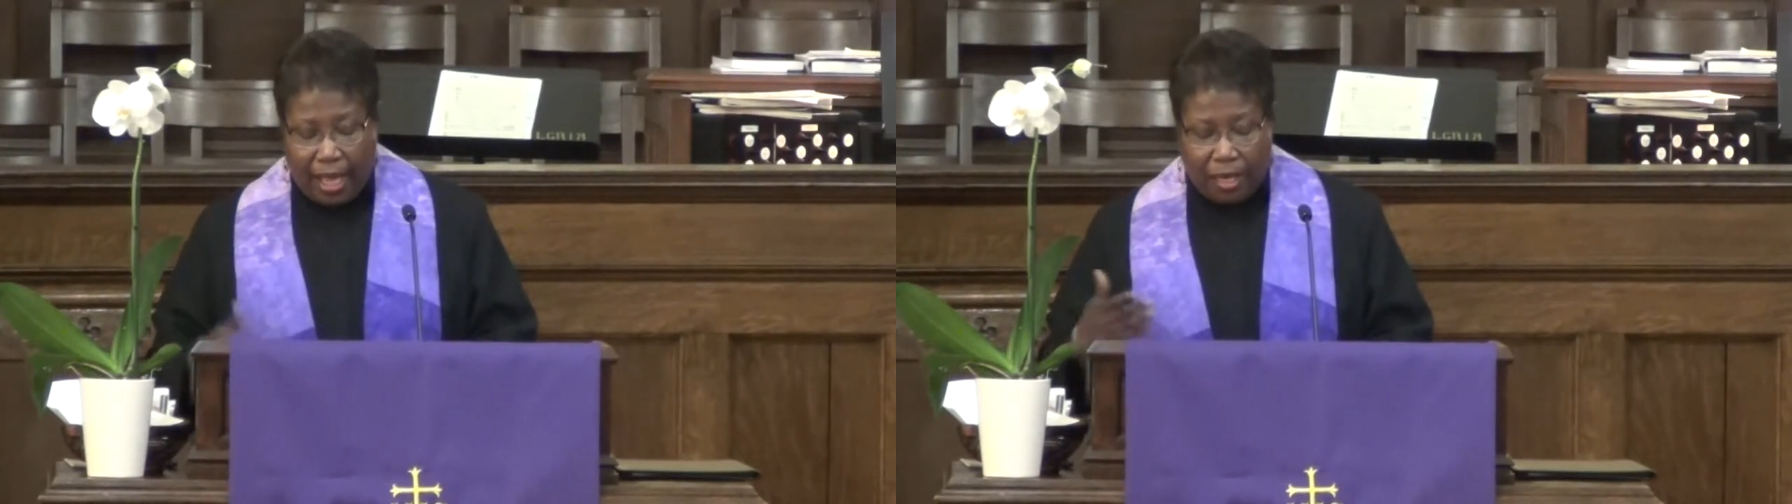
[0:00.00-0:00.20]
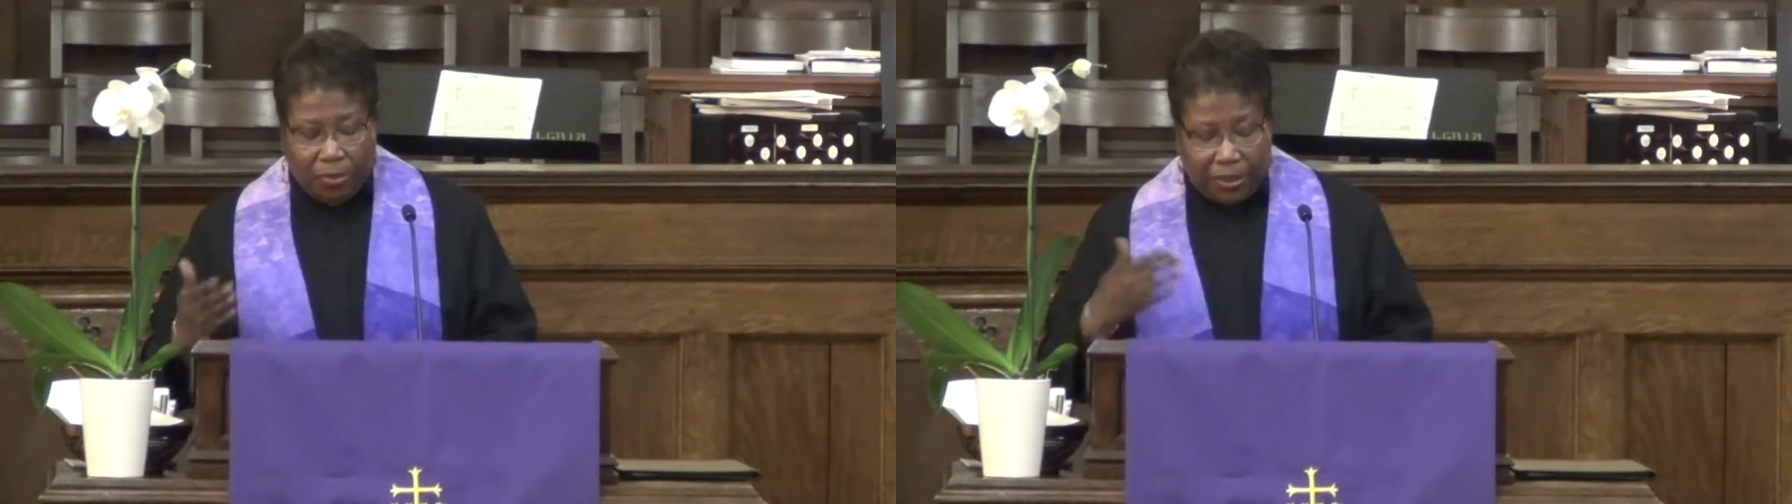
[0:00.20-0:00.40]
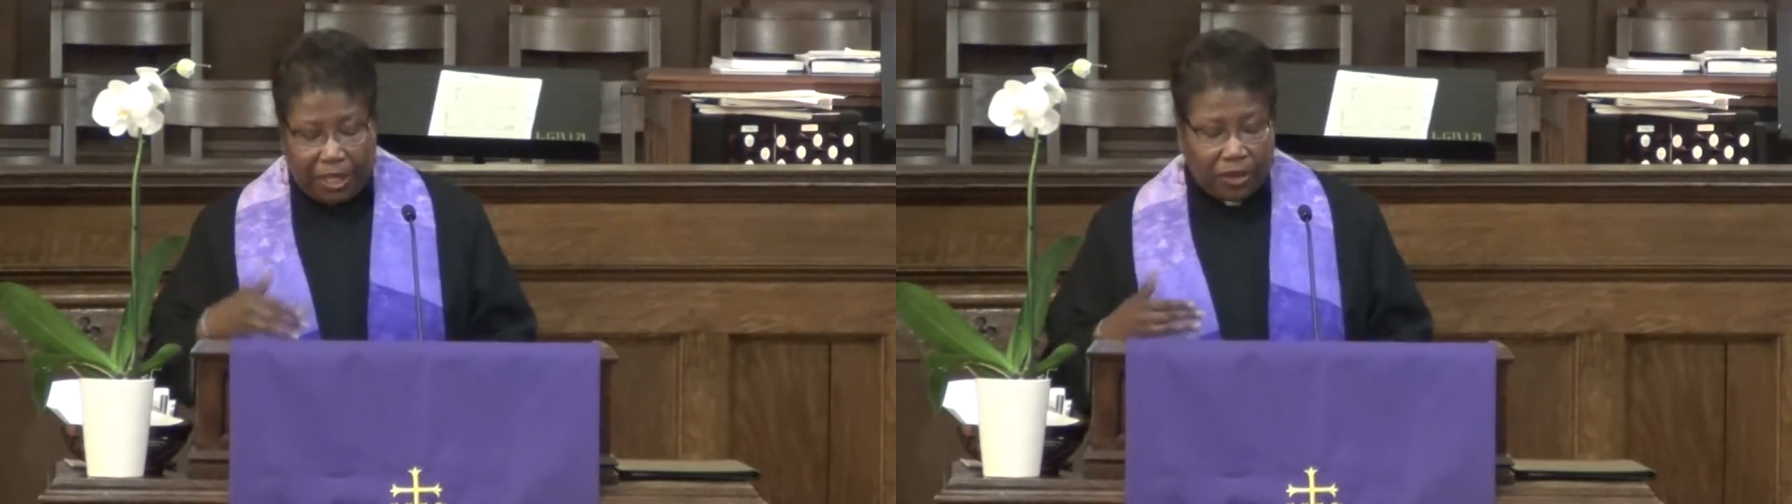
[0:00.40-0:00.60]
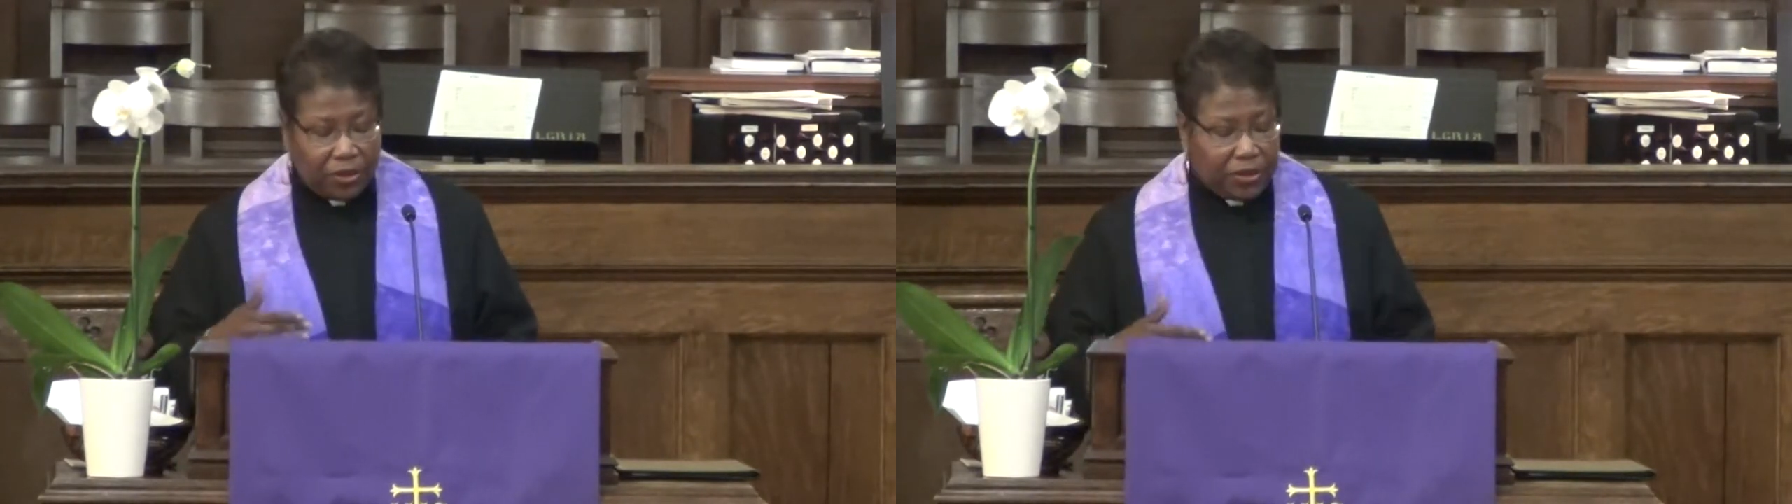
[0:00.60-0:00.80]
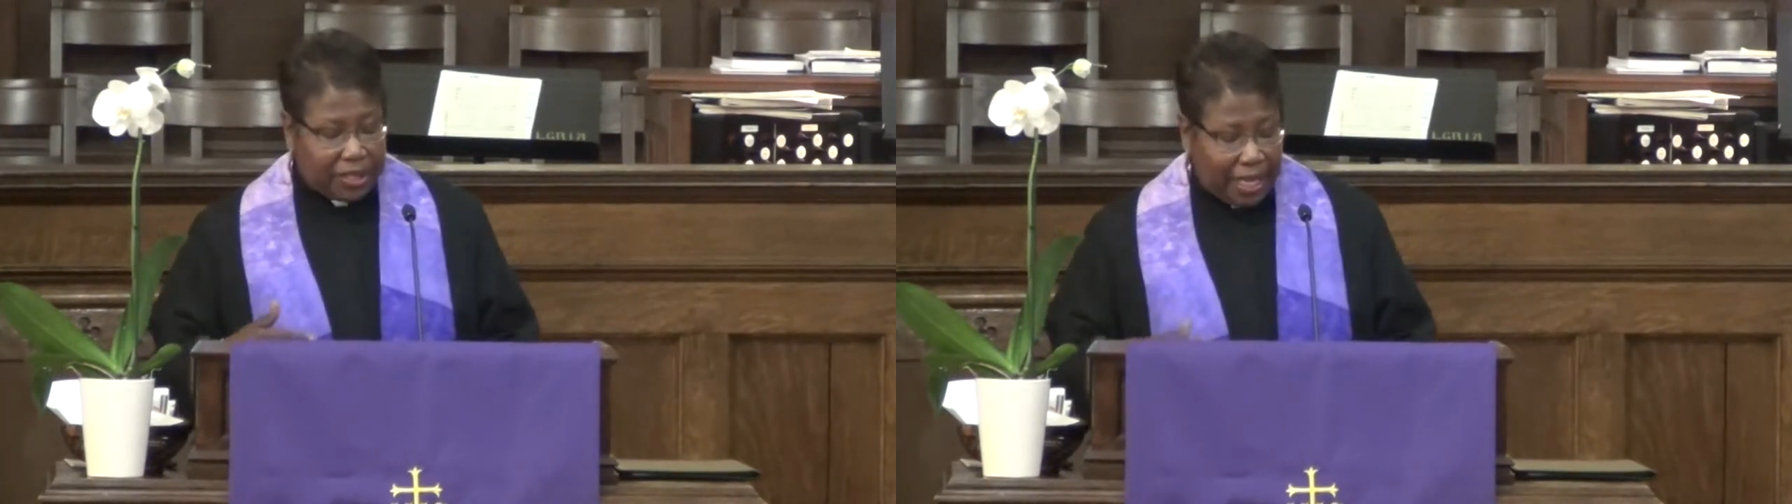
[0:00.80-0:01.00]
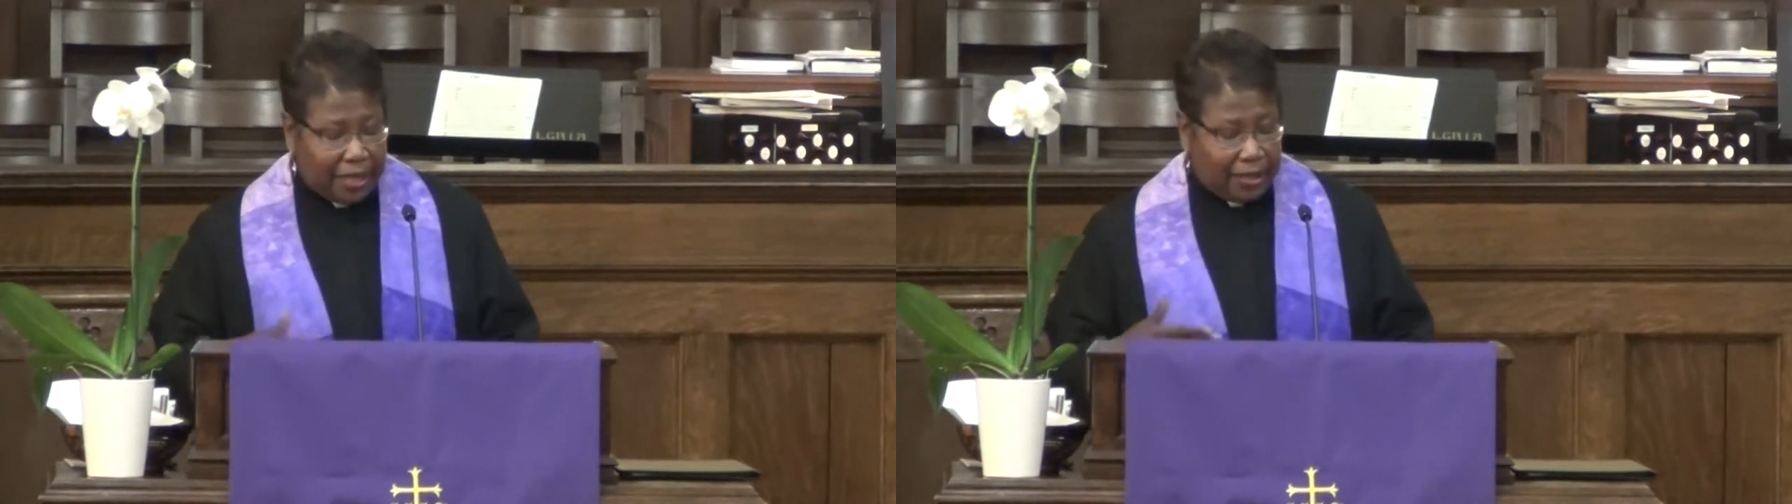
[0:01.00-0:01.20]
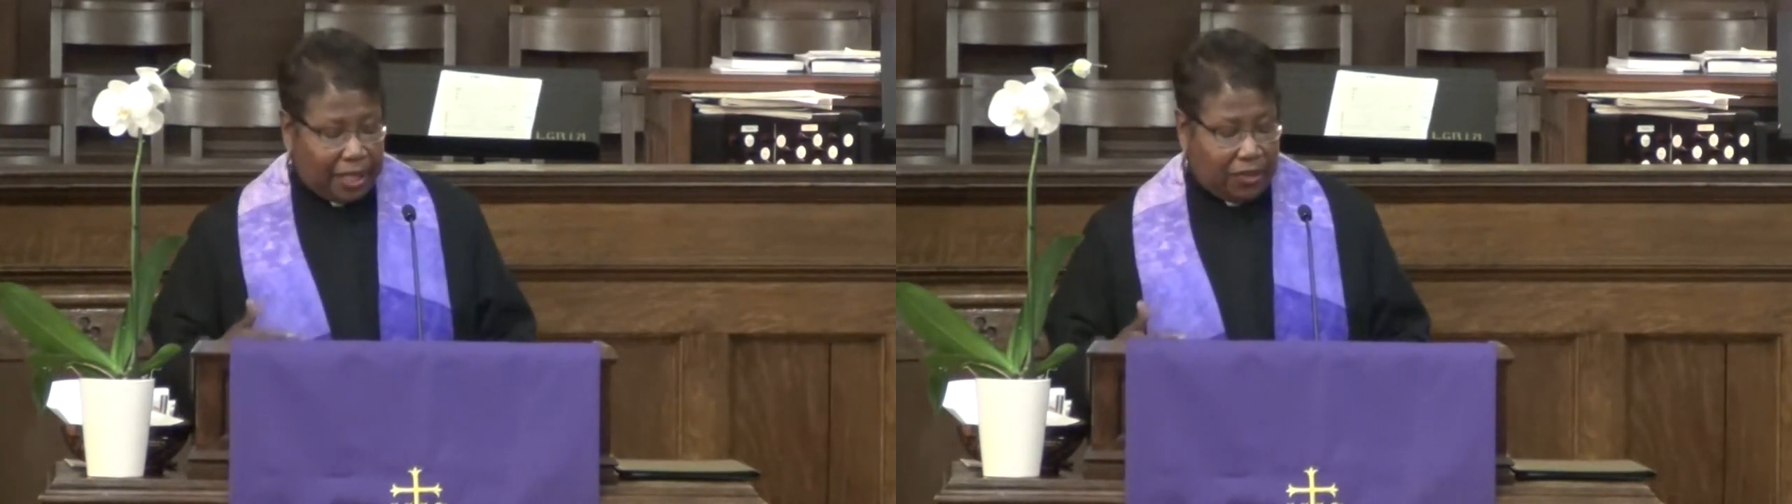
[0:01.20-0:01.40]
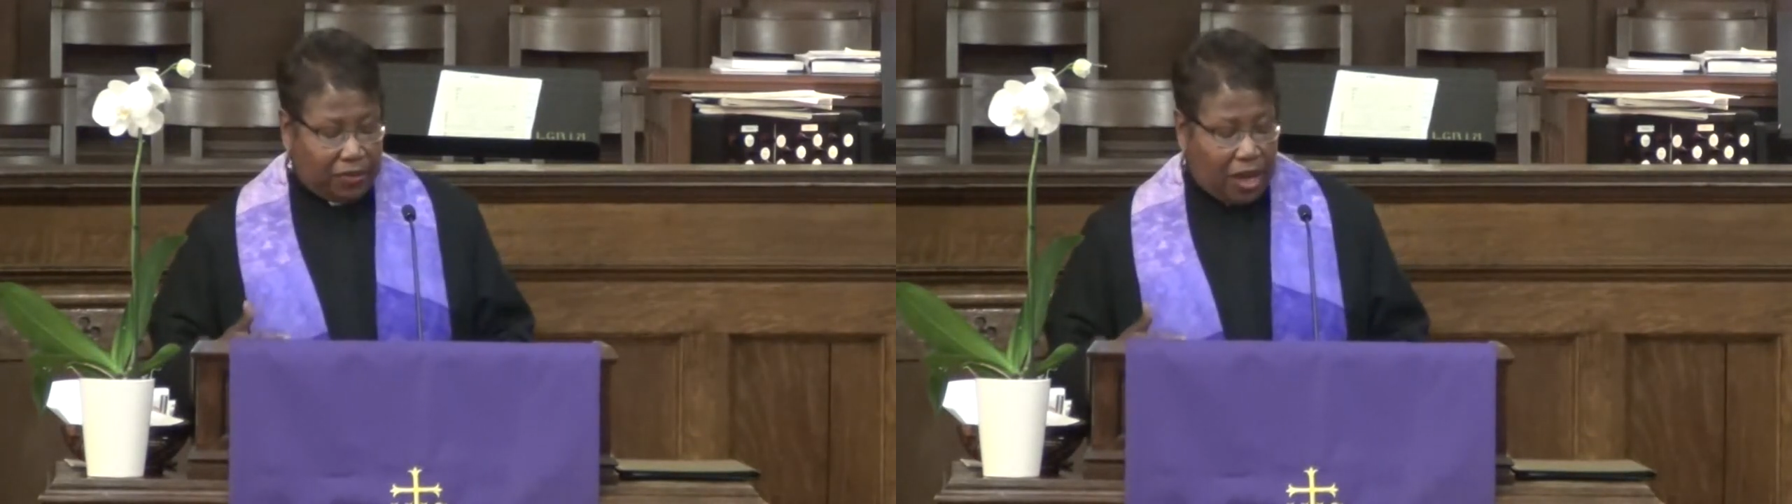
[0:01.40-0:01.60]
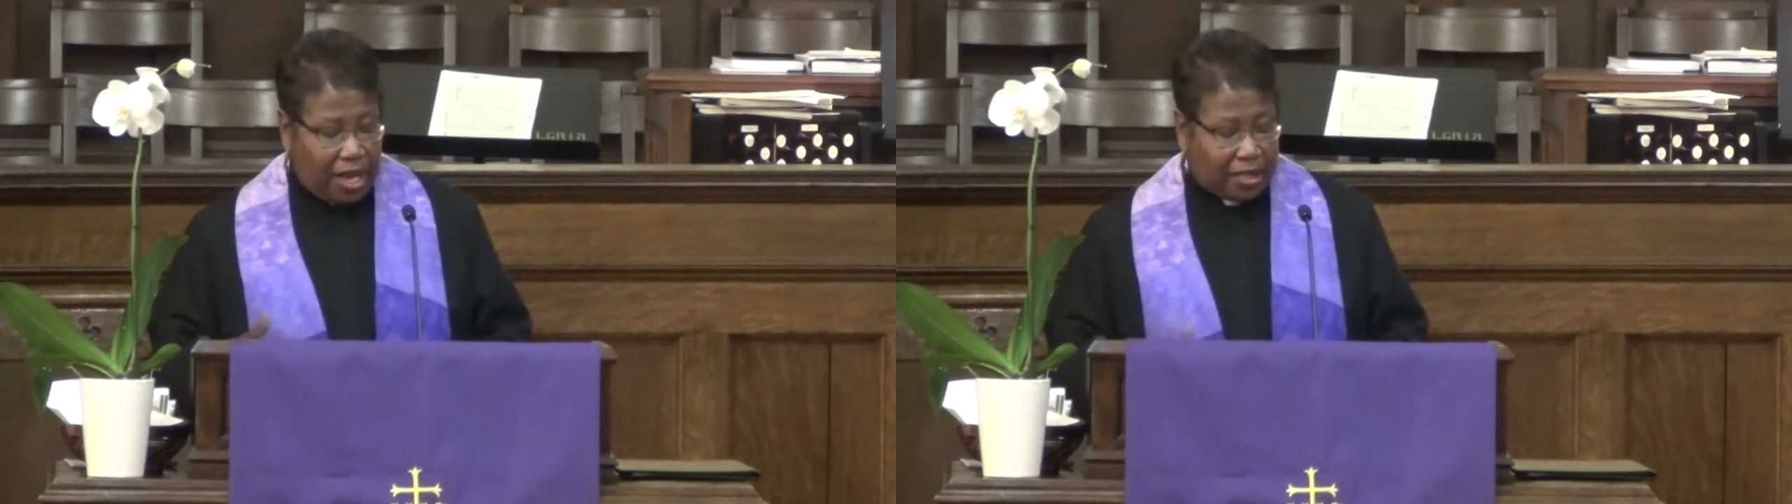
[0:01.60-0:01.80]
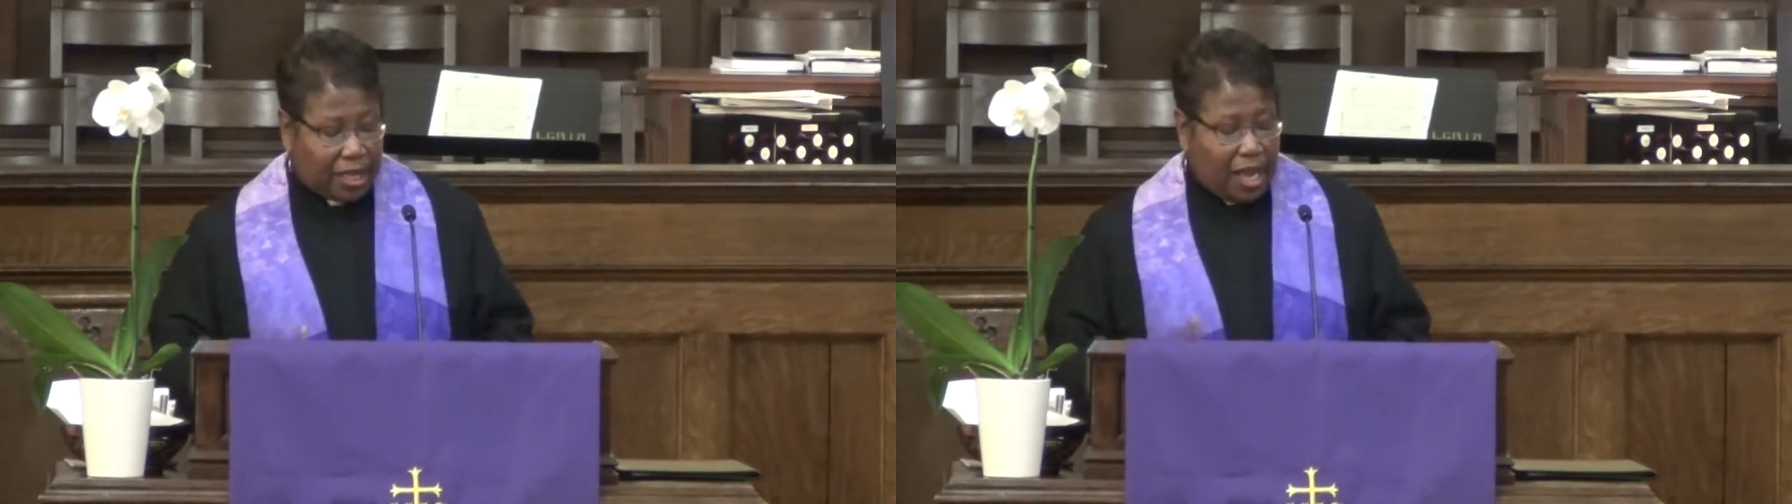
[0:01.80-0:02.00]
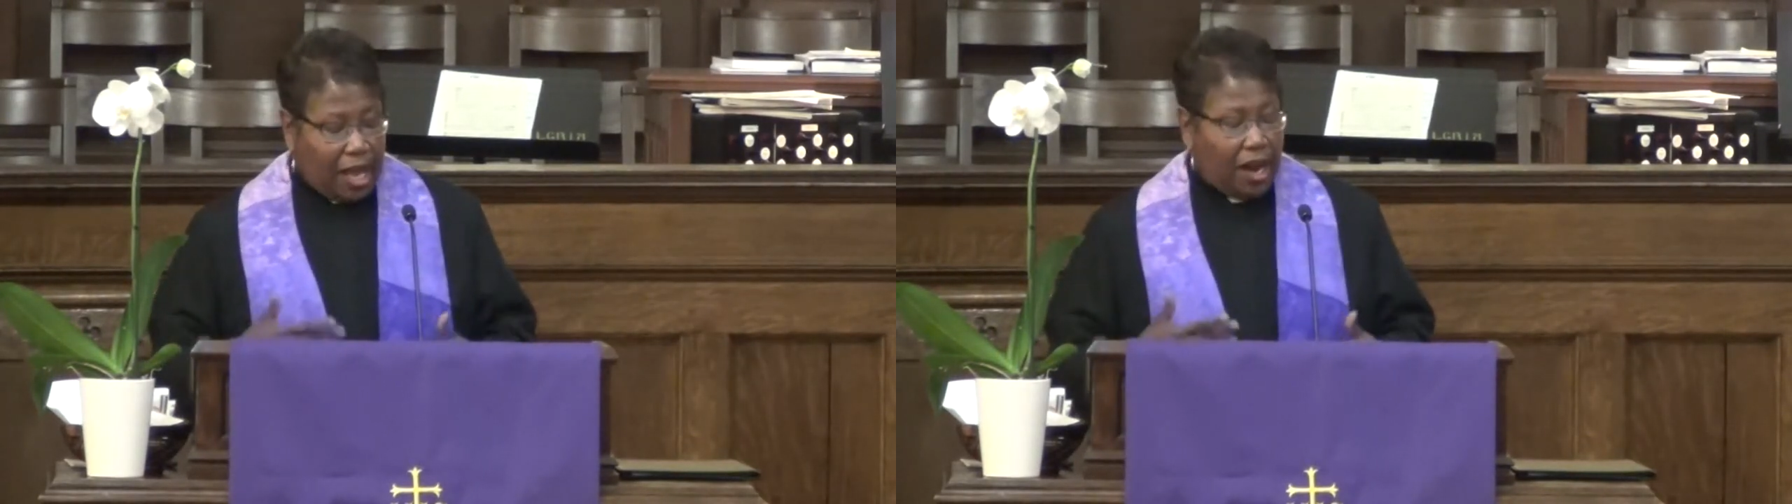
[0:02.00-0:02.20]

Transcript: And in particular, the second set of laws